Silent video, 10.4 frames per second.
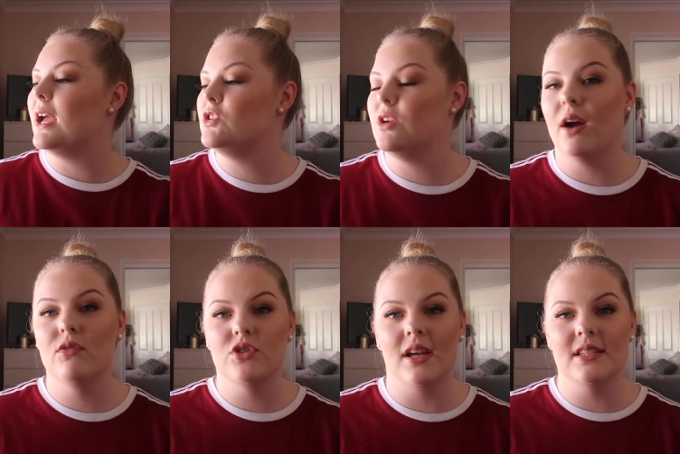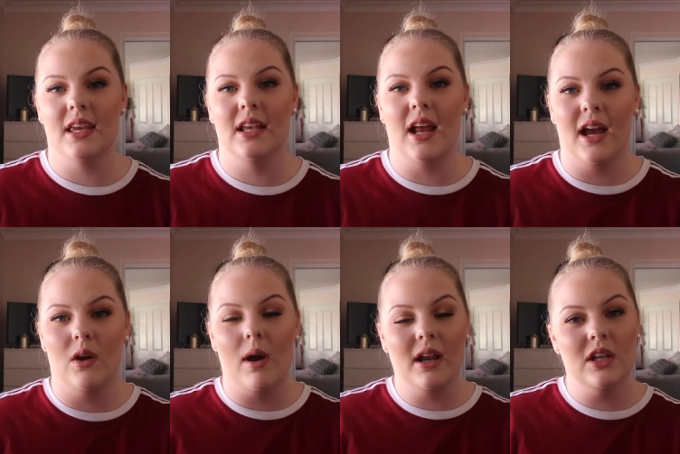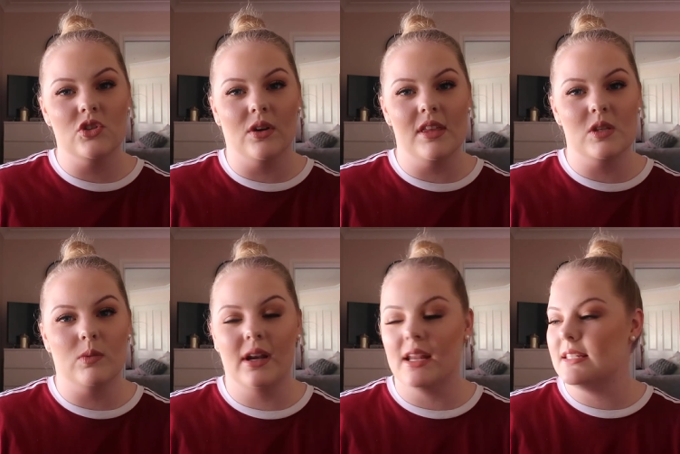I do have dry skin I quite enjoy
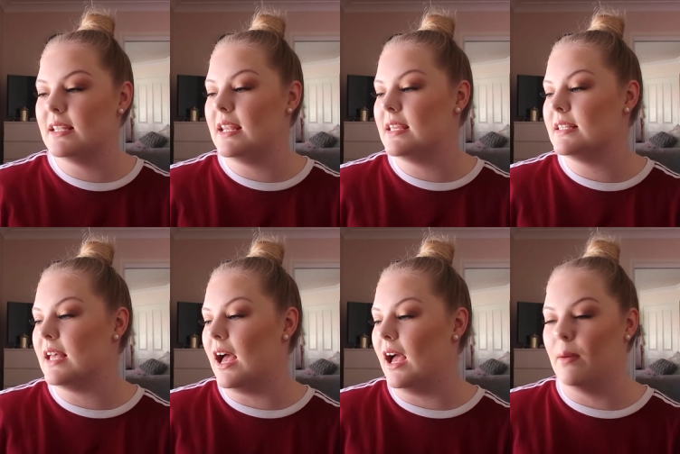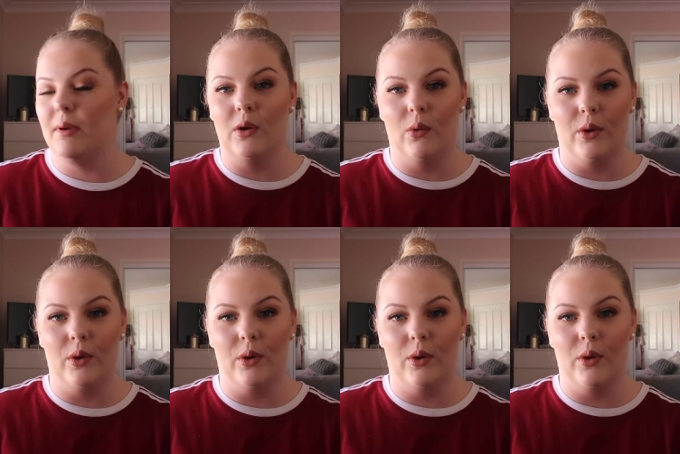this one as it is um, an